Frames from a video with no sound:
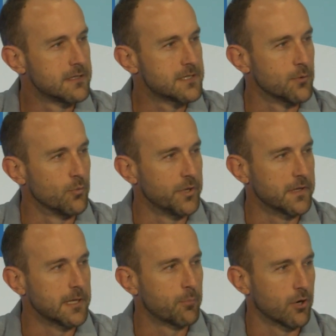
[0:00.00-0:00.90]
to
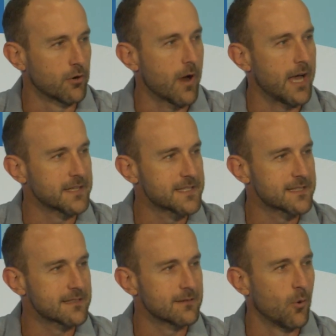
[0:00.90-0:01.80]
really
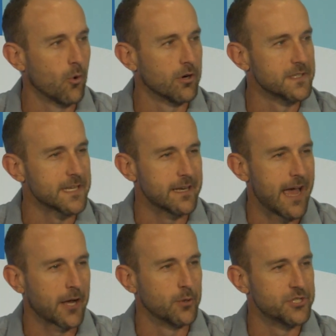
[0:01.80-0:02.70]
progress? Or is it an
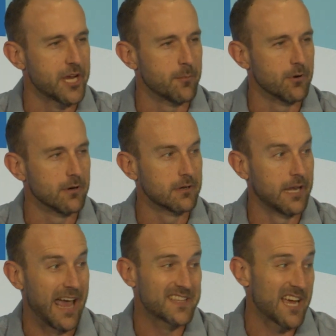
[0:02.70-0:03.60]
echo chamber?
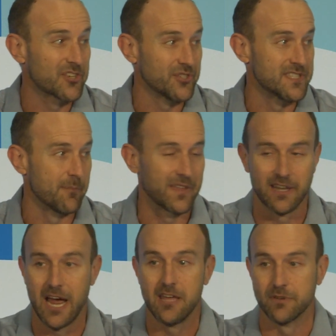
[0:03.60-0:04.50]
And that's actually something
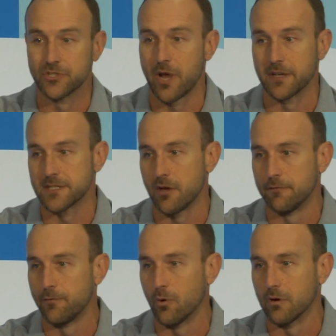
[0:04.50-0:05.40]
that I even try to
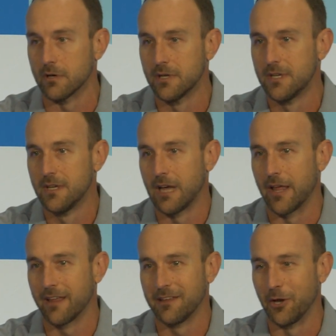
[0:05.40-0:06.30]
solve for
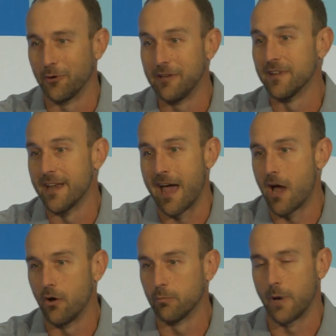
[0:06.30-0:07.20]
I, you know, even
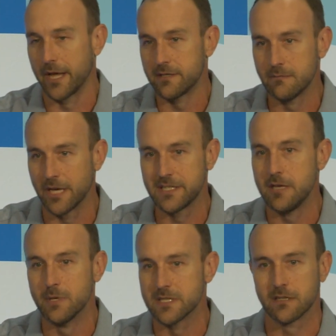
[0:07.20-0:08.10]
now, my, my
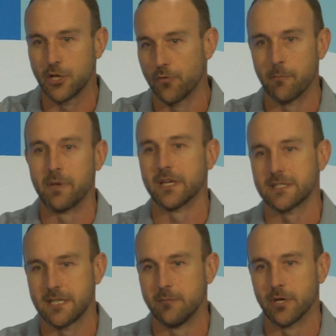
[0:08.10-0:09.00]
team isn't, you know, the
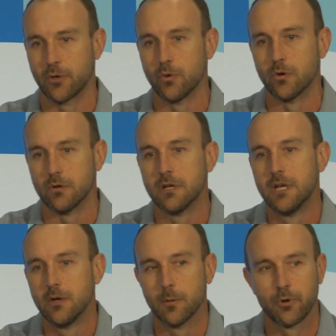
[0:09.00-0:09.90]
biggest team at Google.
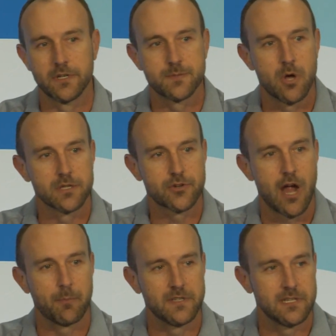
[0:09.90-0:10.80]
We're a pretty small,
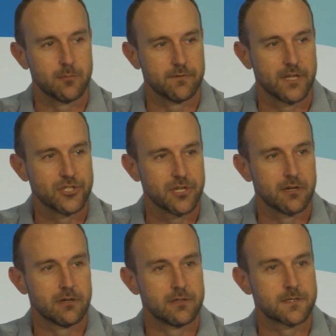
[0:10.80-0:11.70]
scrappy team of
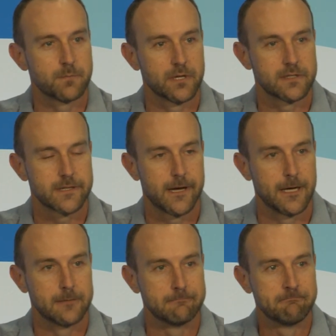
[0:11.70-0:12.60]
engineers, but,
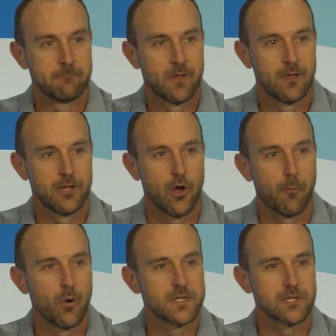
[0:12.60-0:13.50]
um, you know,
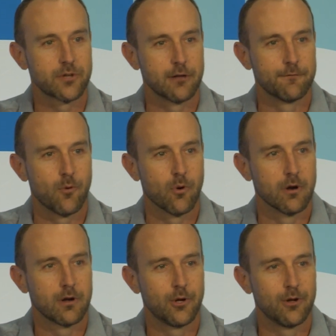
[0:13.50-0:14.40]
I'm always looking
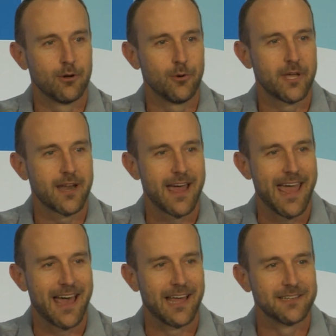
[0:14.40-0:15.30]
for who can I
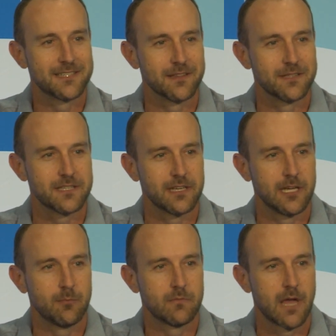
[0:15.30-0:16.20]
add to the
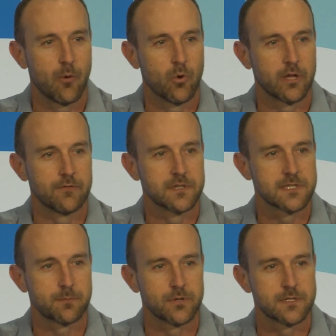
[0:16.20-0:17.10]
team that will give
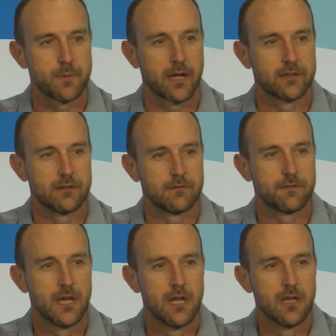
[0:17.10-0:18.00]
us a
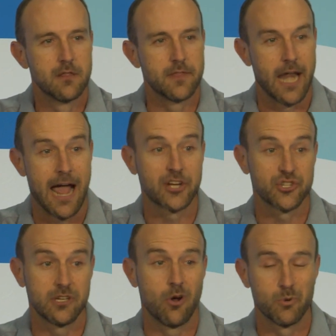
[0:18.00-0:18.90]
perspective that
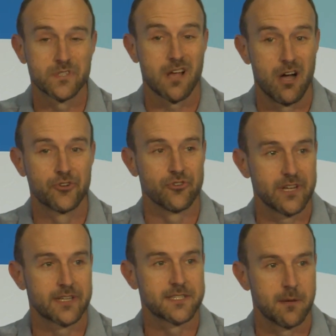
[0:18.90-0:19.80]
actually almost
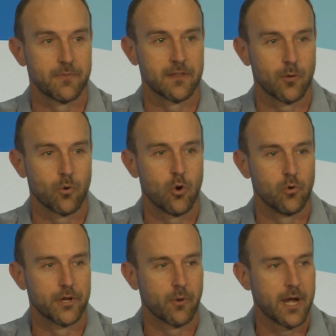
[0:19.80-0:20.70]
contradicts something that we're
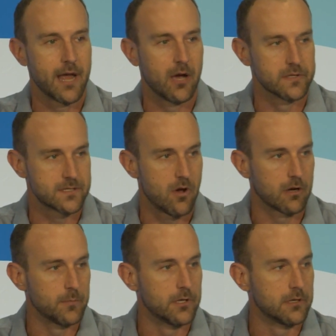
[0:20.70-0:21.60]
holding right now as
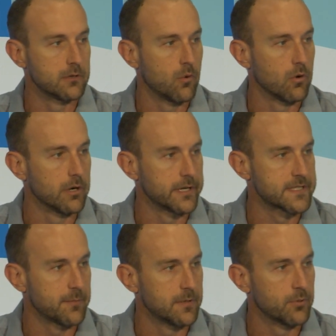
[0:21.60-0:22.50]
dogma or an
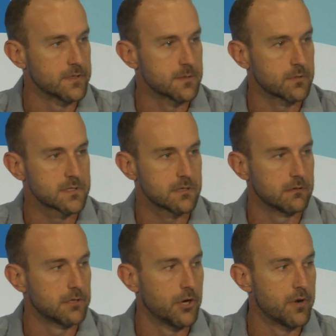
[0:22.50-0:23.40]
accepted principle.
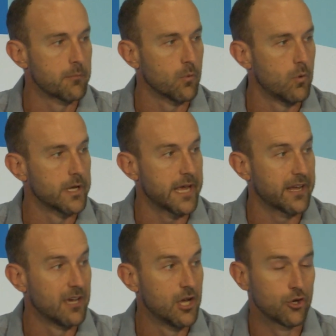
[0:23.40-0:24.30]
So, you know, number one,
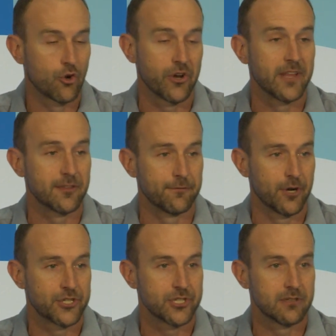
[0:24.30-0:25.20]
like create the
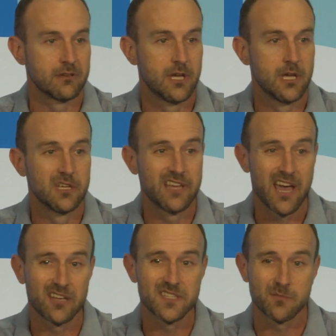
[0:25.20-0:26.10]
friction.
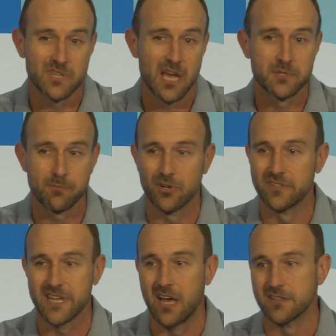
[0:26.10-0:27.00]
Yeah, sometimes it
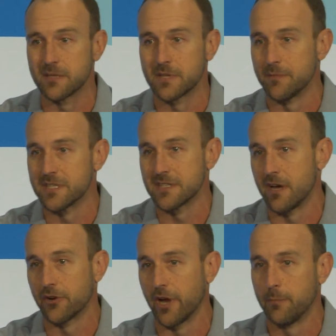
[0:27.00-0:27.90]
burns out and sometimes it's
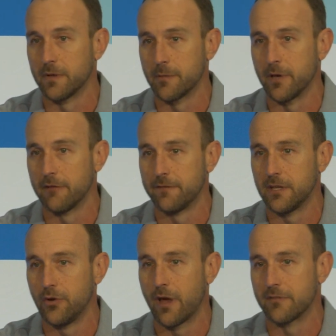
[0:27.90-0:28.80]
not great, but the
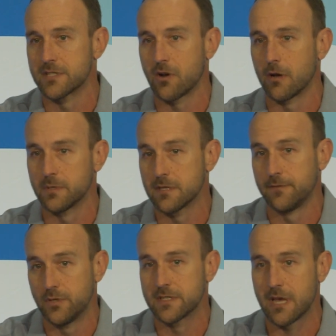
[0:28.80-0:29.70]
benefit you have as startup is
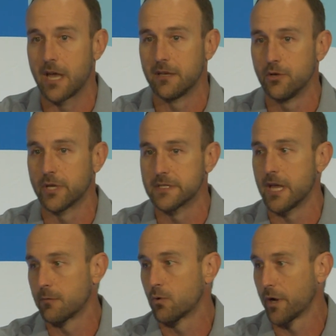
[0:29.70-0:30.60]
if you decide, you can
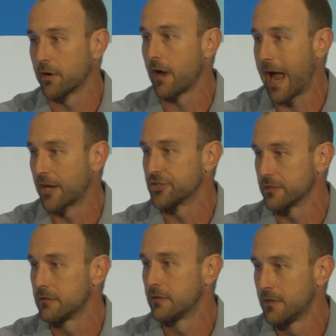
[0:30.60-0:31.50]
take quicker
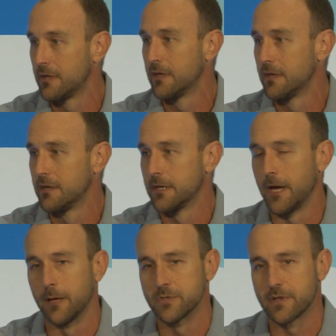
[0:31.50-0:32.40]
action.
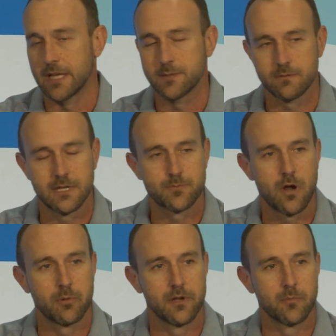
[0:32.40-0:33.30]
Um, so that's, that's
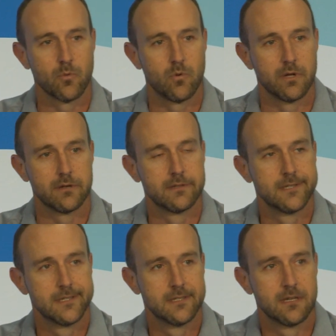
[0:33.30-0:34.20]
probably number one.
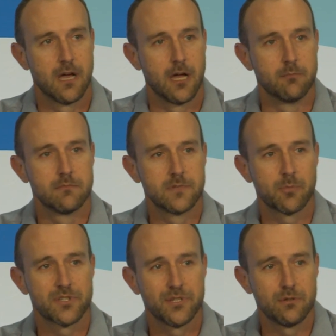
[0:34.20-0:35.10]
Um,
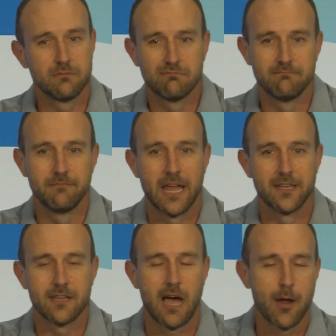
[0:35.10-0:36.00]
number two,
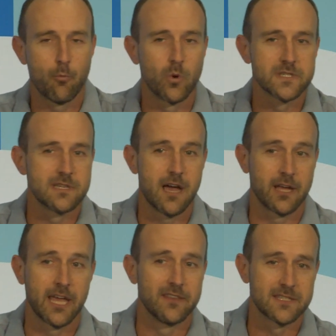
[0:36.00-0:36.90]
and I was not,
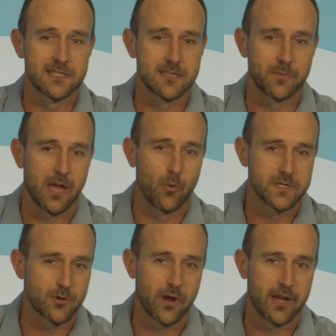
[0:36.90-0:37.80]
again, this is something I
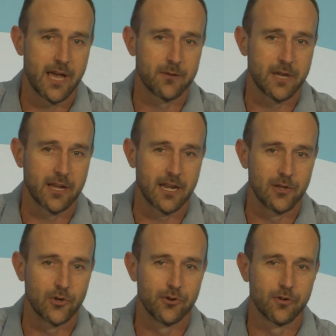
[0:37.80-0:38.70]
wasn't great at I kind
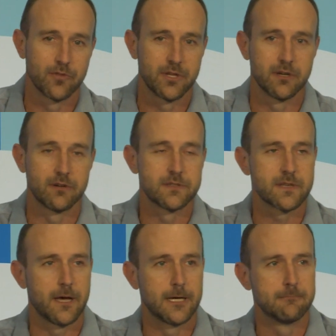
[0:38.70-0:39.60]
of learned over the years.
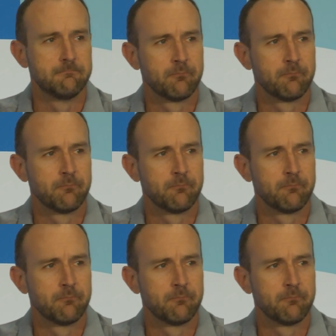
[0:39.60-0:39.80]
Uh,